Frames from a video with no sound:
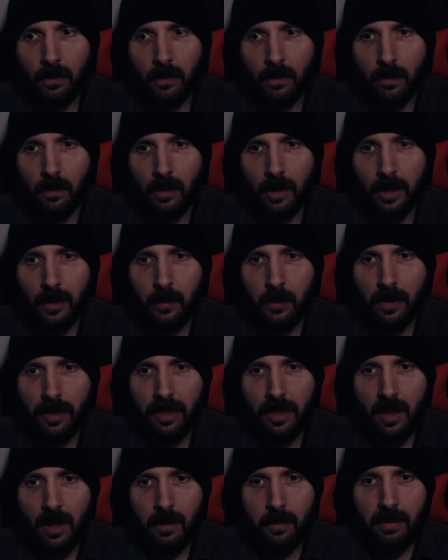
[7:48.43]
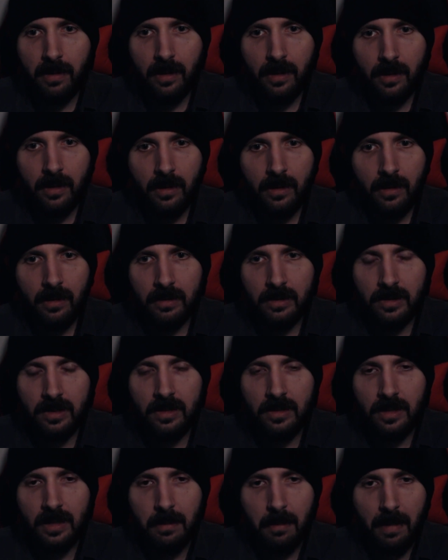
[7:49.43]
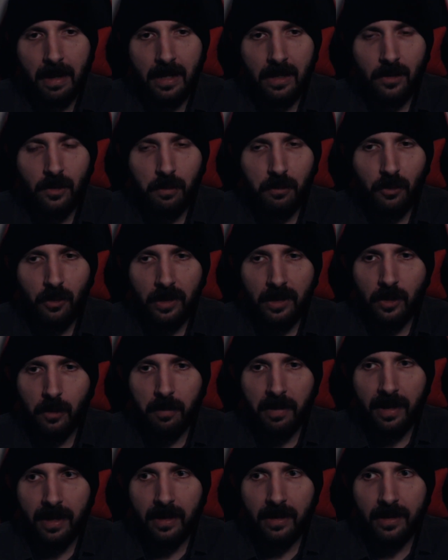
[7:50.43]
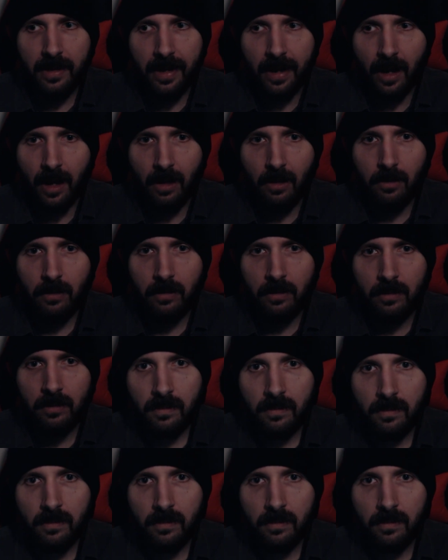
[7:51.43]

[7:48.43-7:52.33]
Why would they be? Isn't he meant to bring you back now?